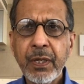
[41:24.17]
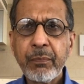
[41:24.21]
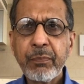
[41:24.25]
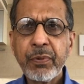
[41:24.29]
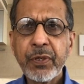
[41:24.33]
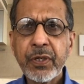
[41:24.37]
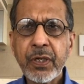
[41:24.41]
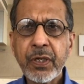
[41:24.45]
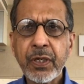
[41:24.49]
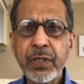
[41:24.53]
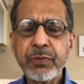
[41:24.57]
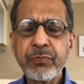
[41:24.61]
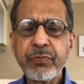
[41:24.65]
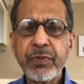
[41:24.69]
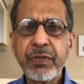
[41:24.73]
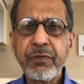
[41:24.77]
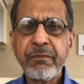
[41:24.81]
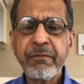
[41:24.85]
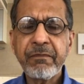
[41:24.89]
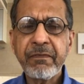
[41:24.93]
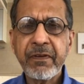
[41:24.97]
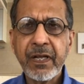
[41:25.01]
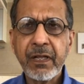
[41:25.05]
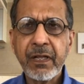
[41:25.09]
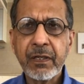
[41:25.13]
because we
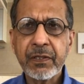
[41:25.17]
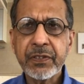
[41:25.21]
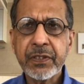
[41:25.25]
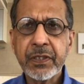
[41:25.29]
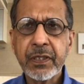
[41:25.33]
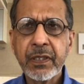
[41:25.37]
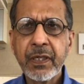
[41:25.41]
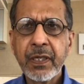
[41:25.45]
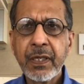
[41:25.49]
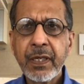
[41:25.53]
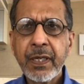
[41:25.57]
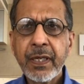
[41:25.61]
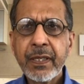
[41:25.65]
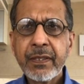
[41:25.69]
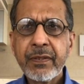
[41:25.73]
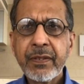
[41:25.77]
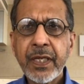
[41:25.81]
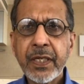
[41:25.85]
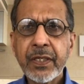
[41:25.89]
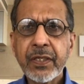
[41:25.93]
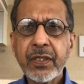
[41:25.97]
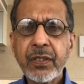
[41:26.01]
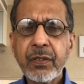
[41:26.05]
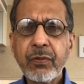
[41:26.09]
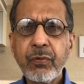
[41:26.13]
felt
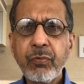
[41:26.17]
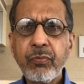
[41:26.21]
that